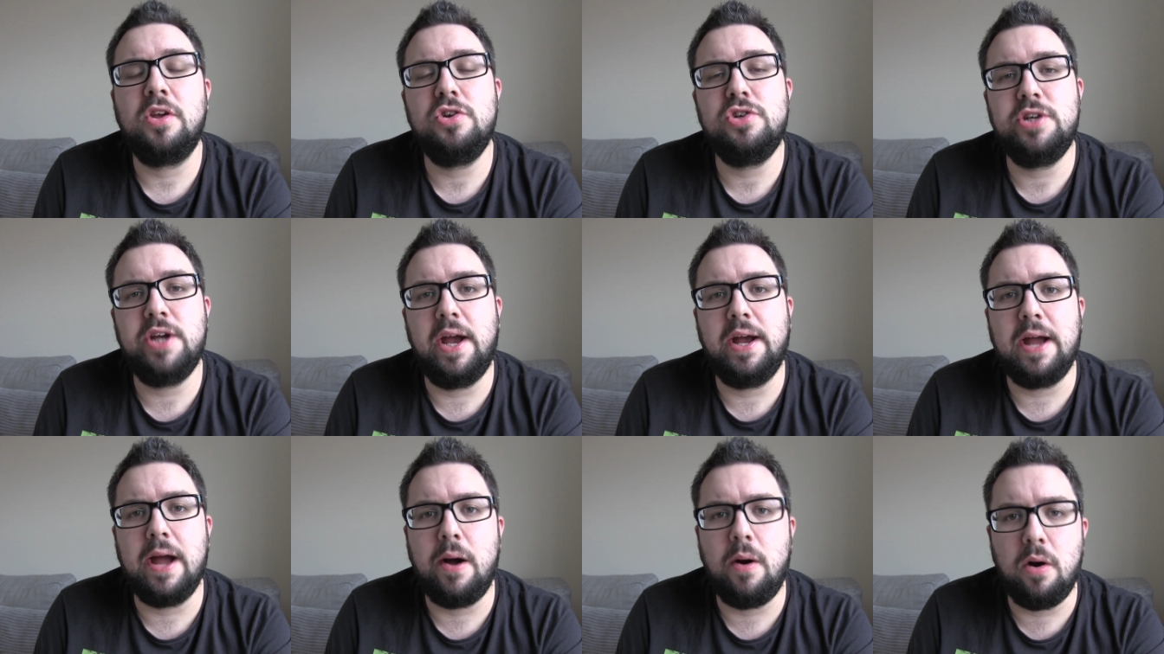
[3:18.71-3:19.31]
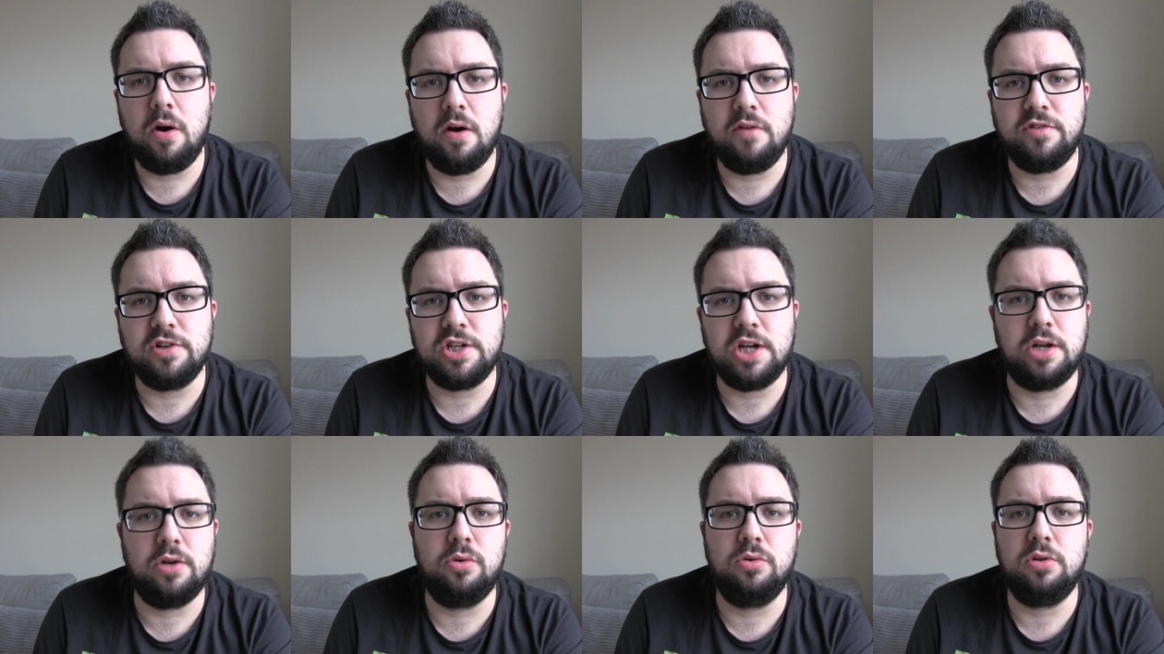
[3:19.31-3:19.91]
Check out our other
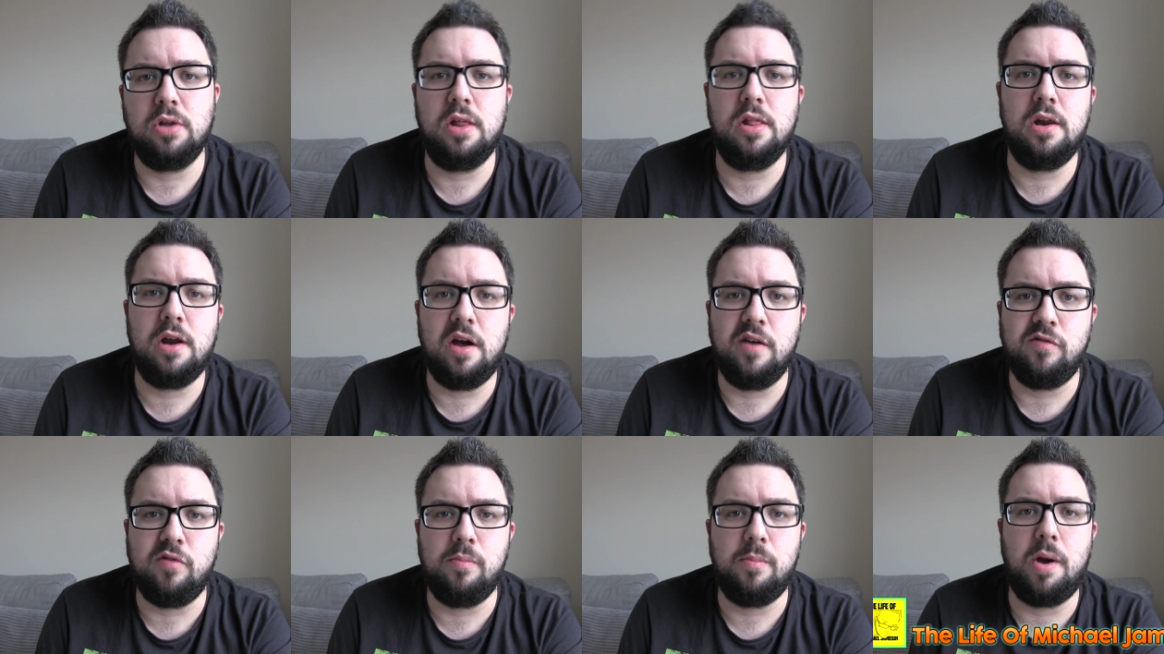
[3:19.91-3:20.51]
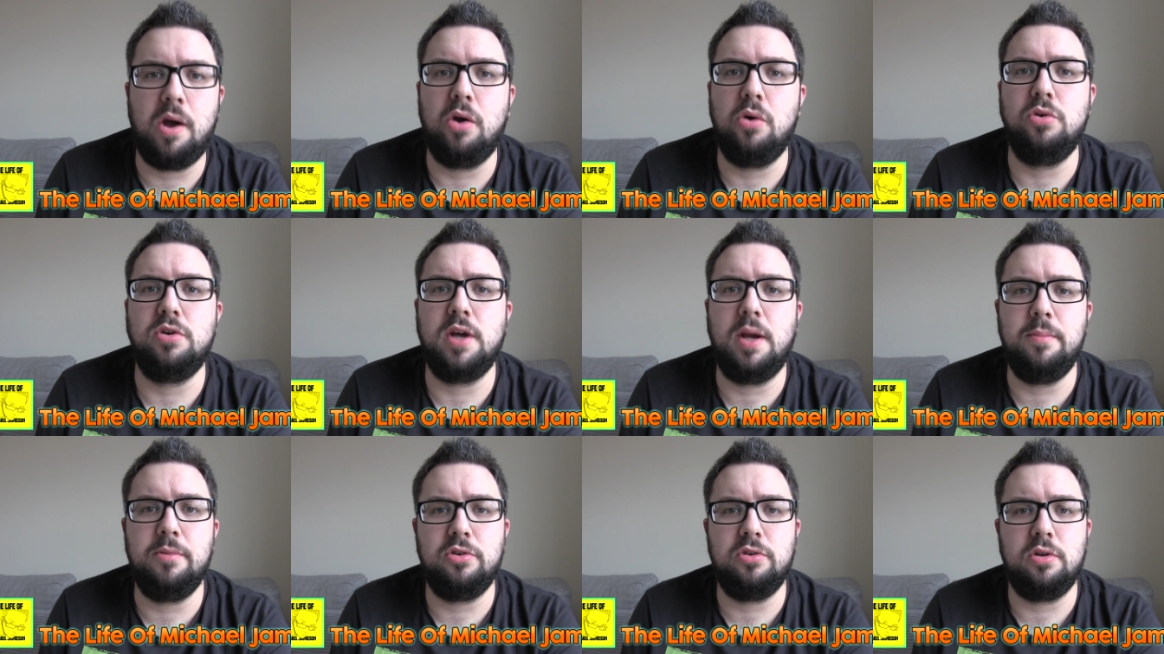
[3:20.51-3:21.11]
channels like The Life of Michael
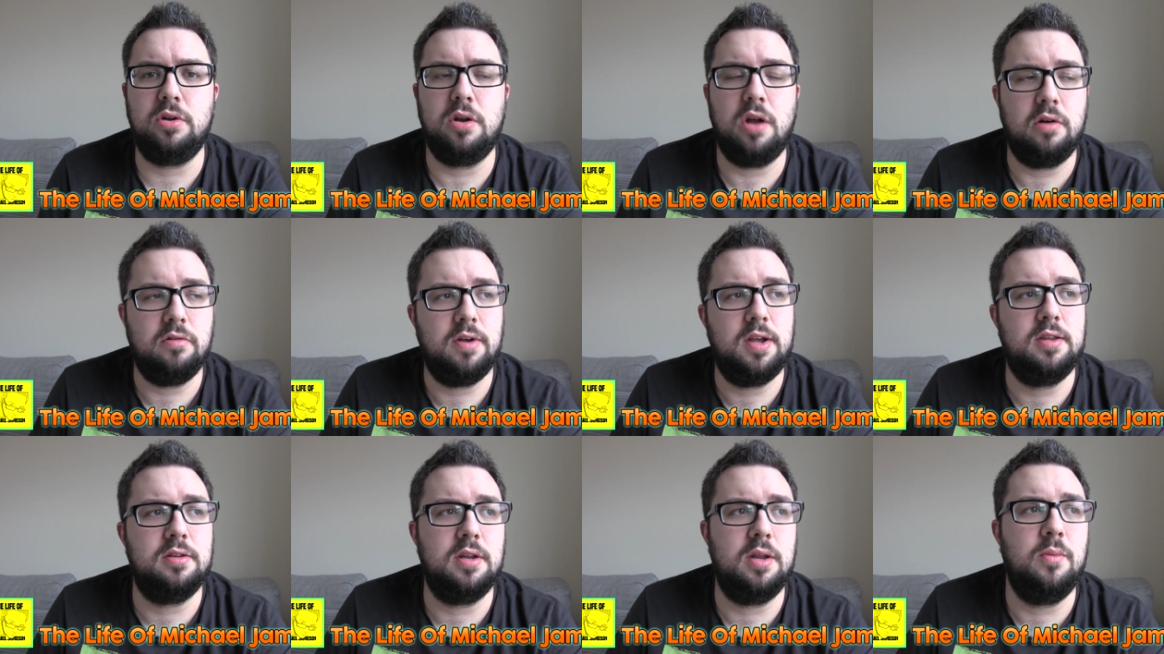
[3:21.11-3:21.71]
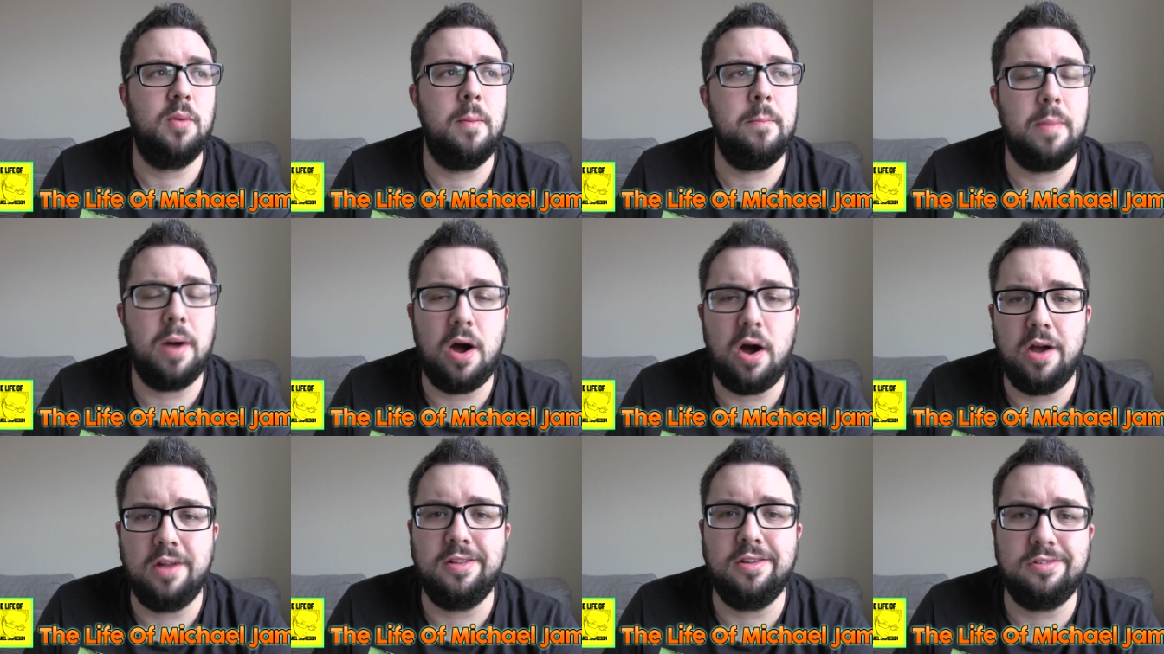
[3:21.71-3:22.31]
Jamieson. I recently went
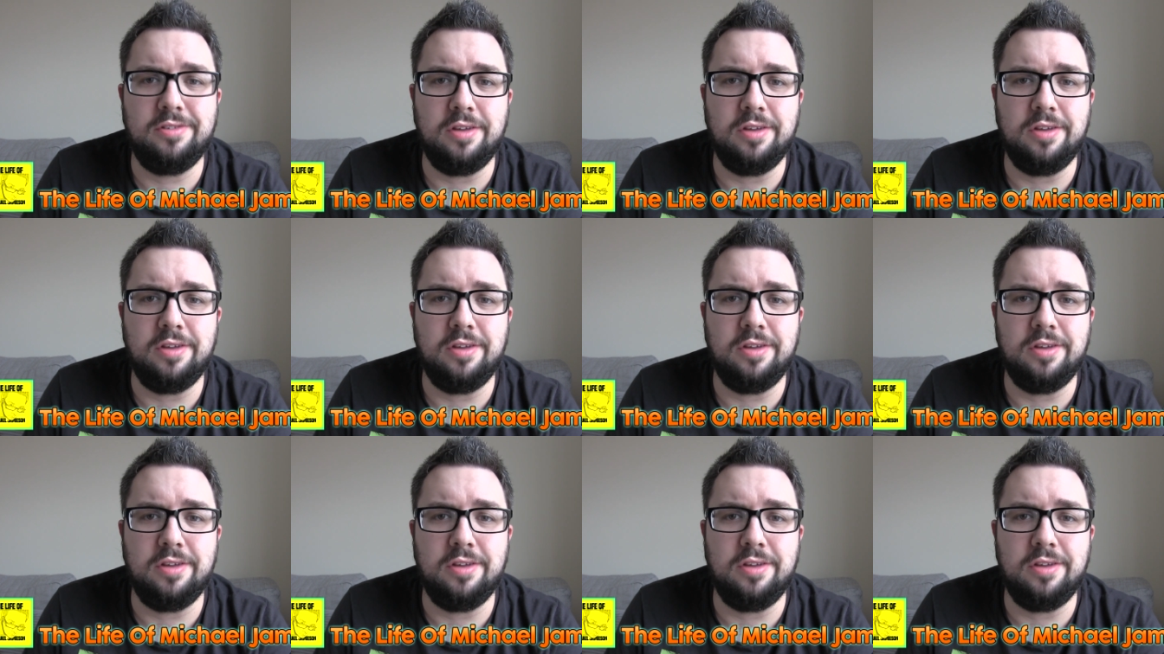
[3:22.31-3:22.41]
behind the